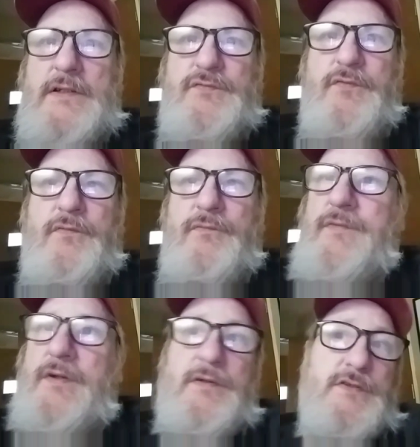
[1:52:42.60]
I
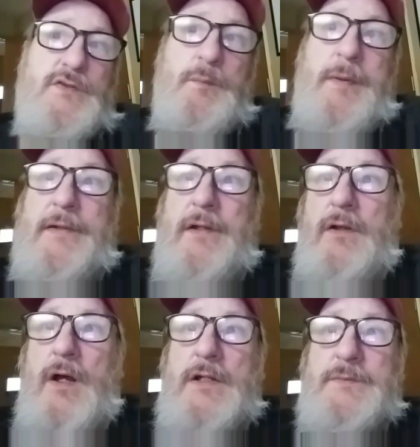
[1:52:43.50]
just obey the
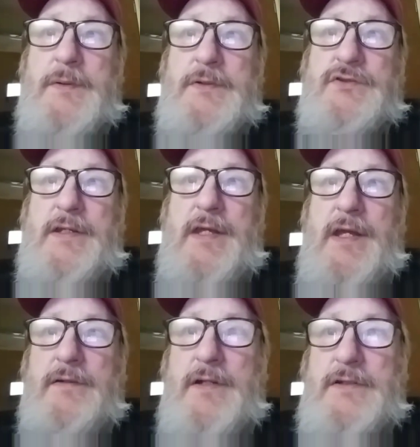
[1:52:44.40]
law as much as I
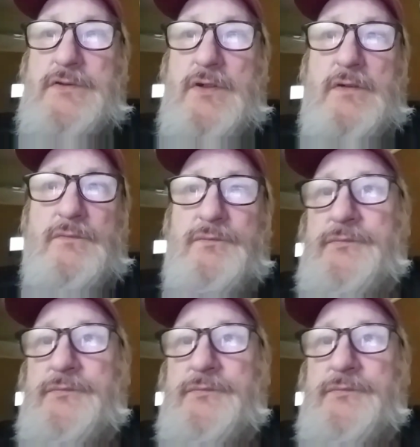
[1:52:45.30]
can, that's all.